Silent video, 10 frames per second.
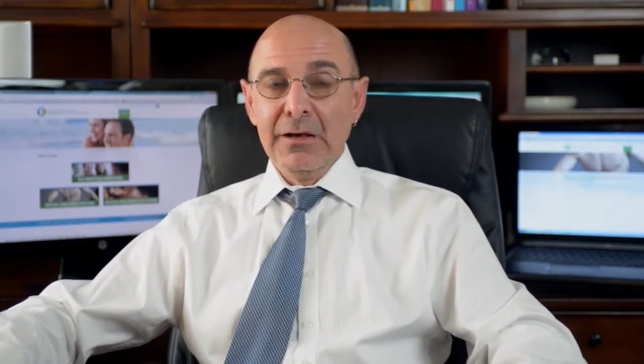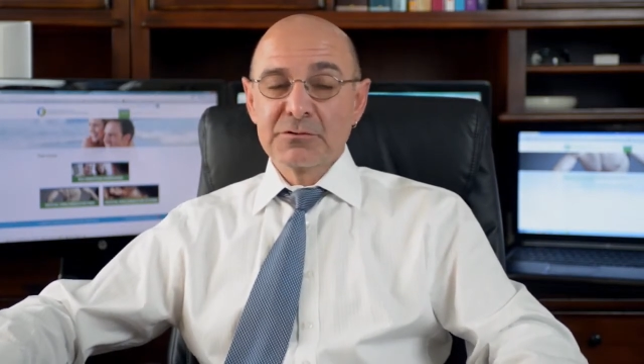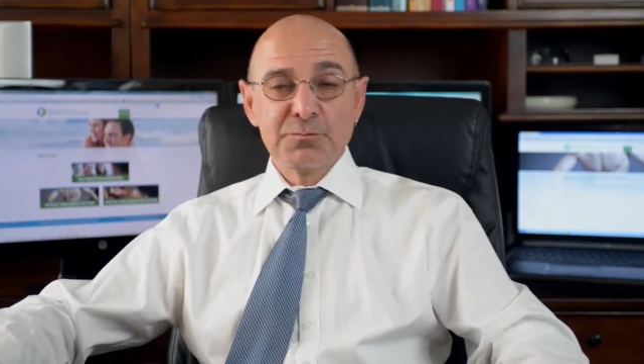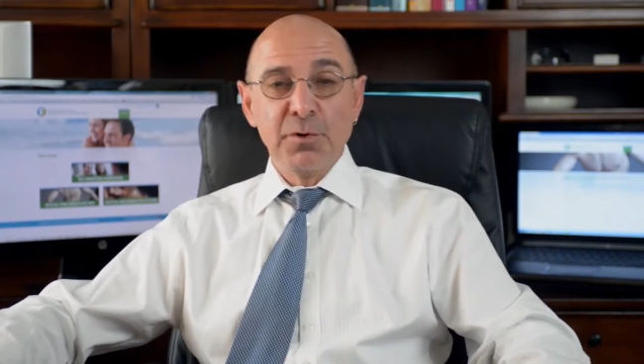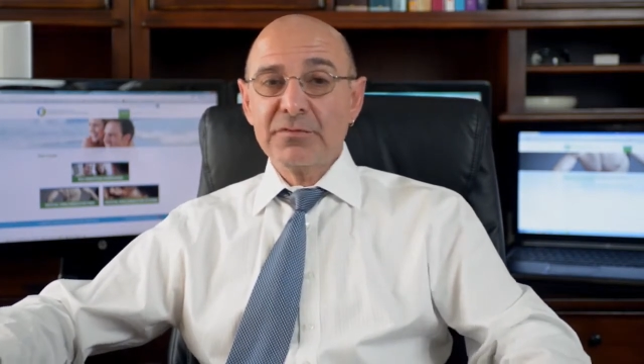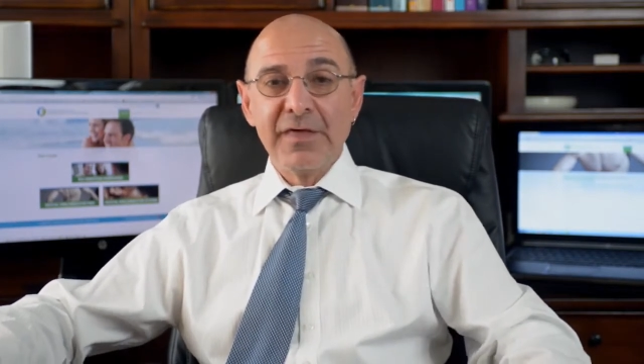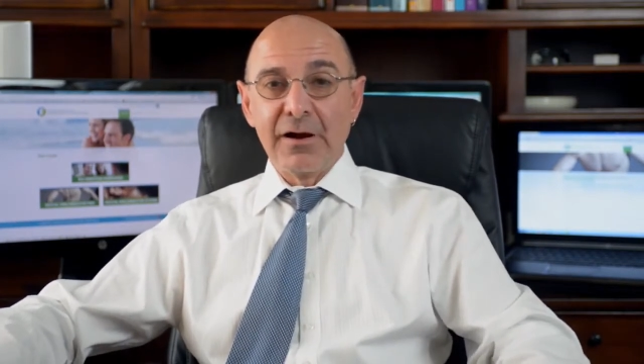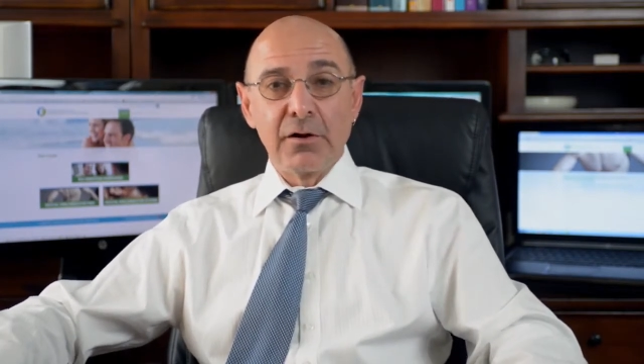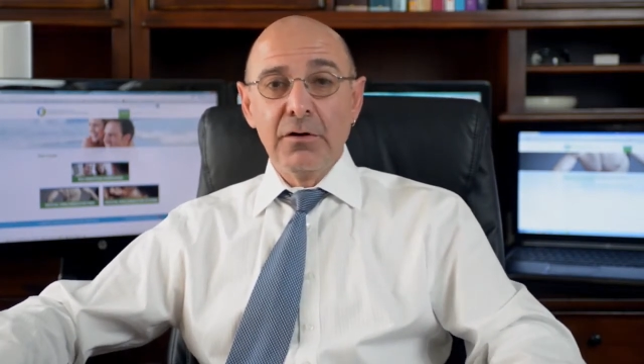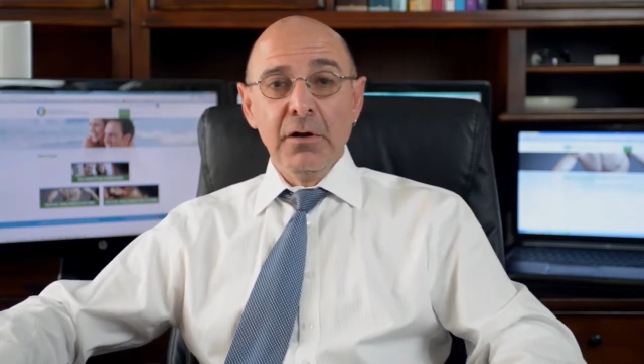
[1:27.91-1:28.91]
It was put
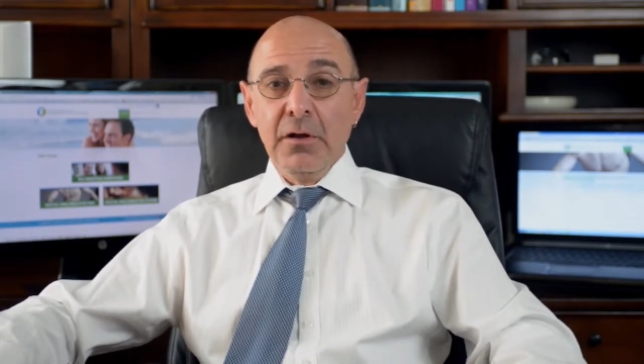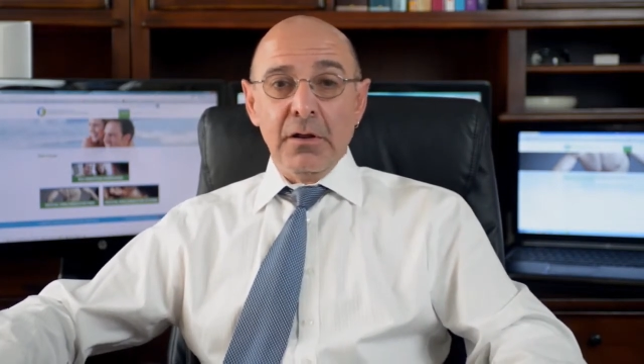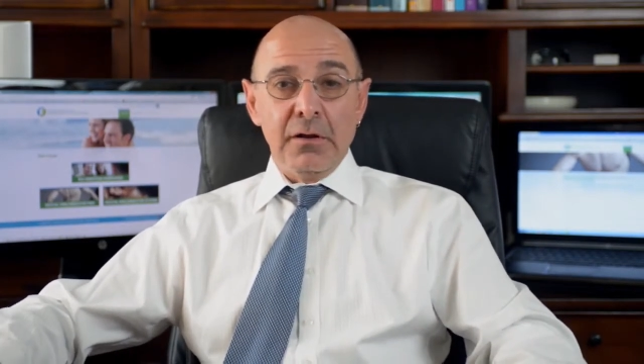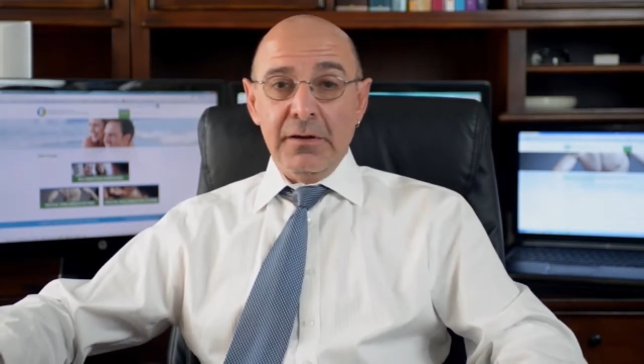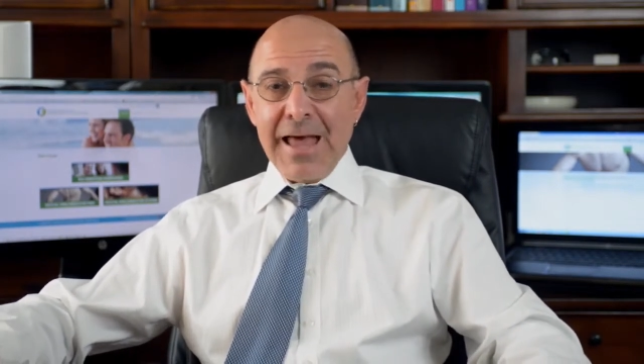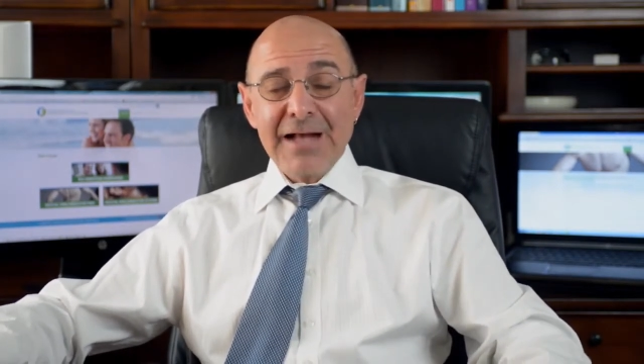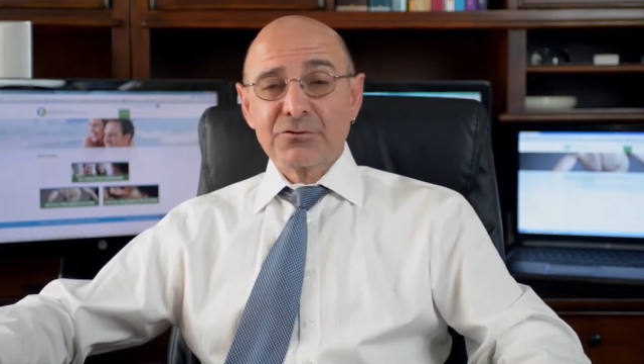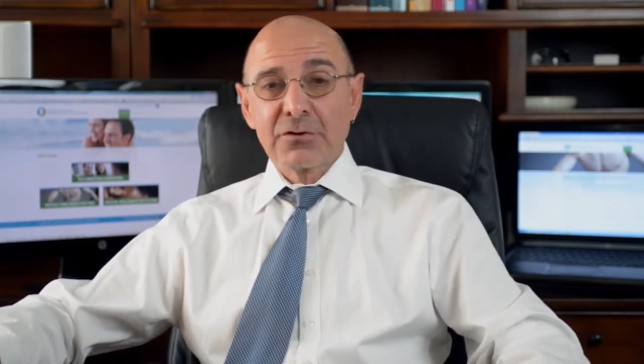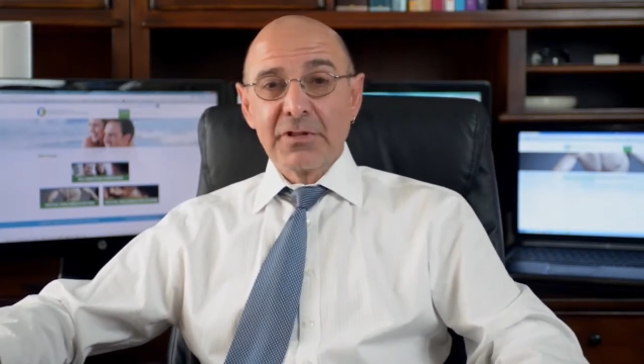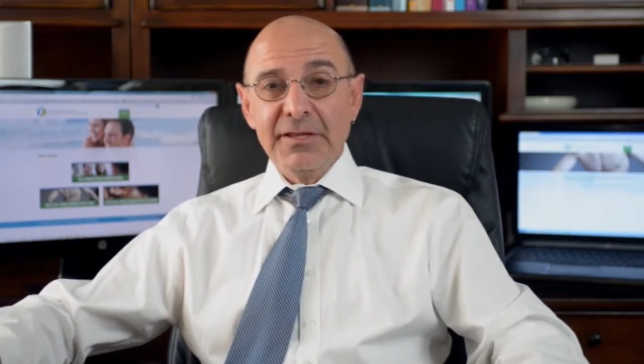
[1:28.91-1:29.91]
there
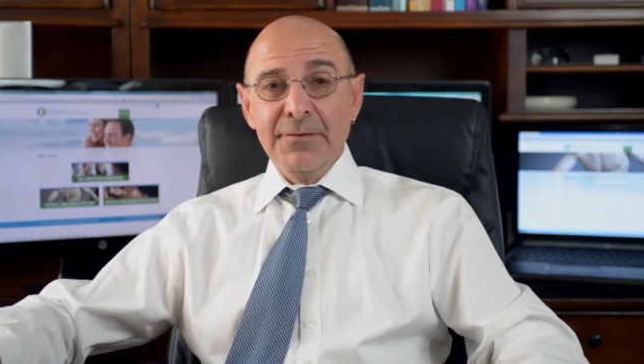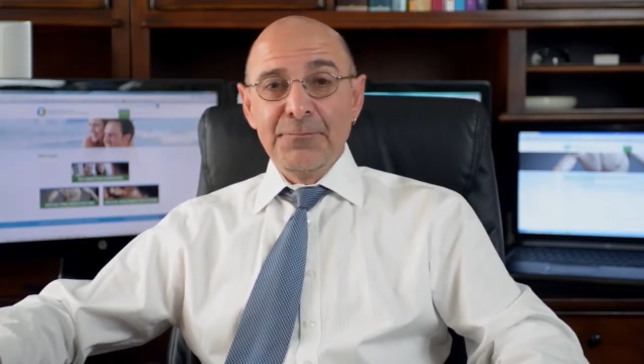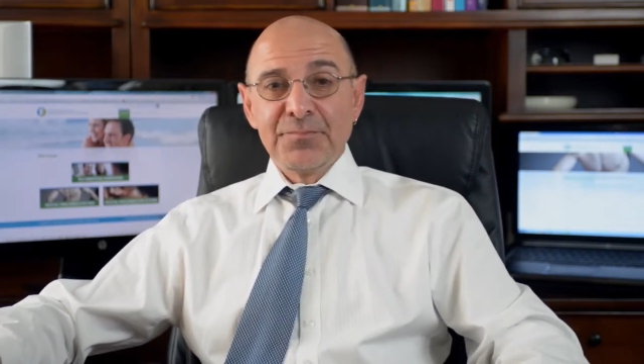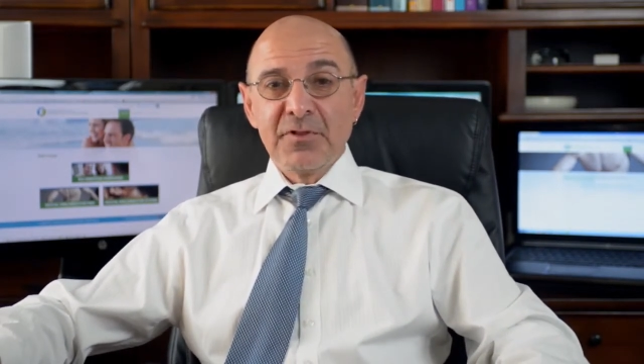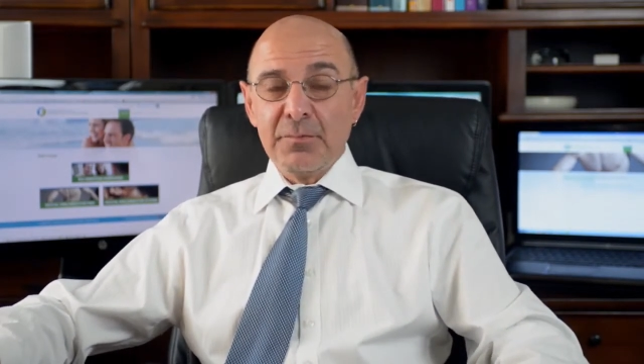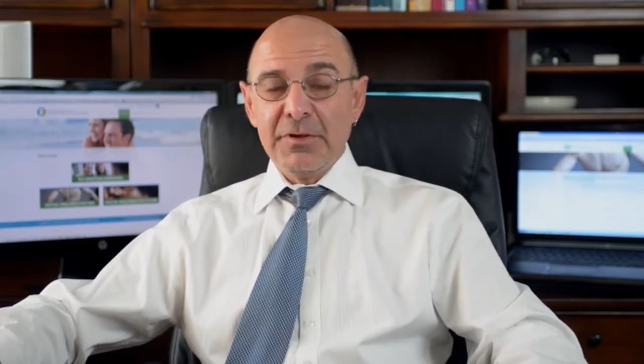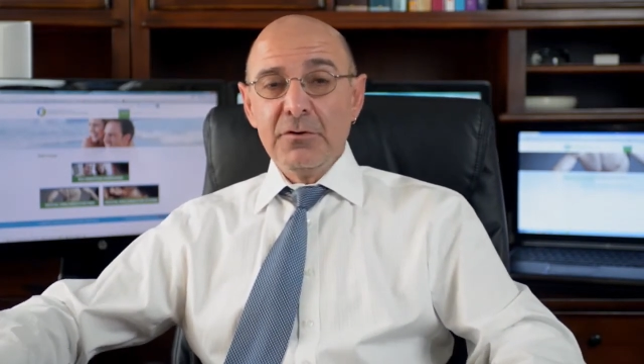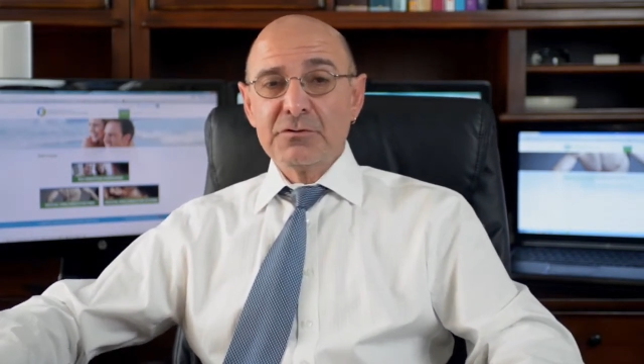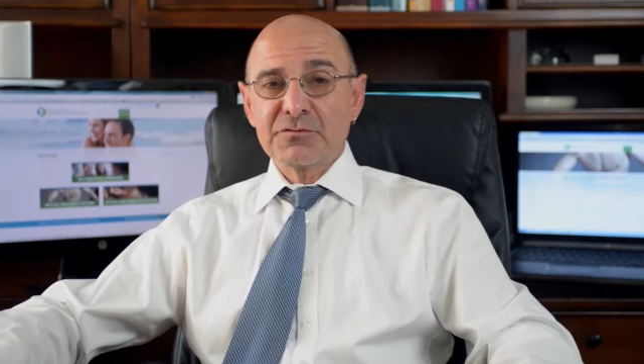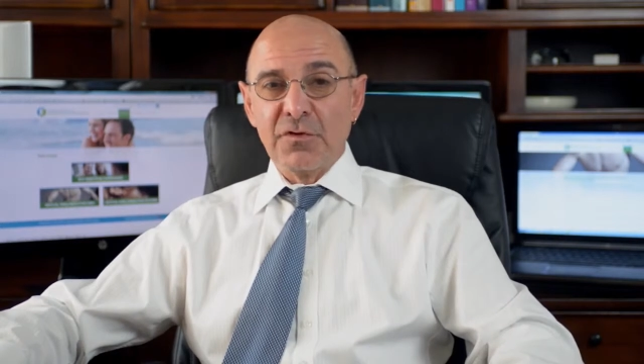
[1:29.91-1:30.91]
naturally to be
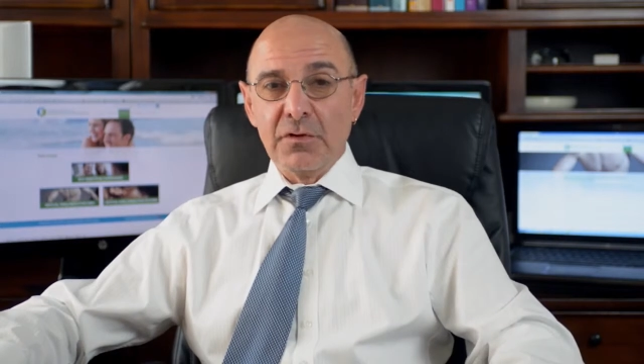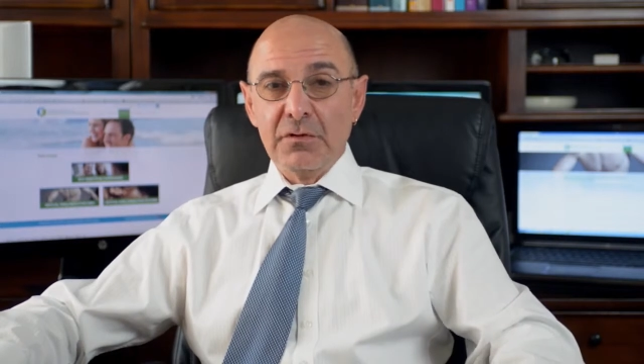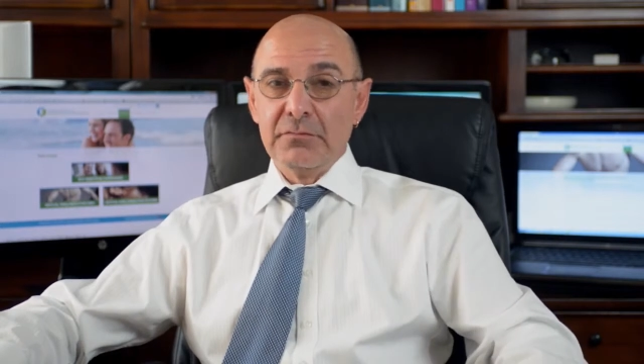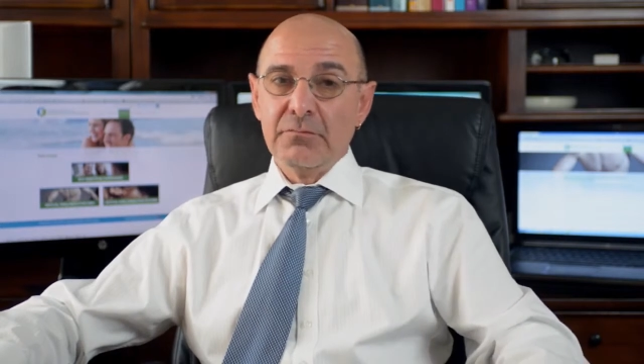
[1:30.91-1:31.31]
useful.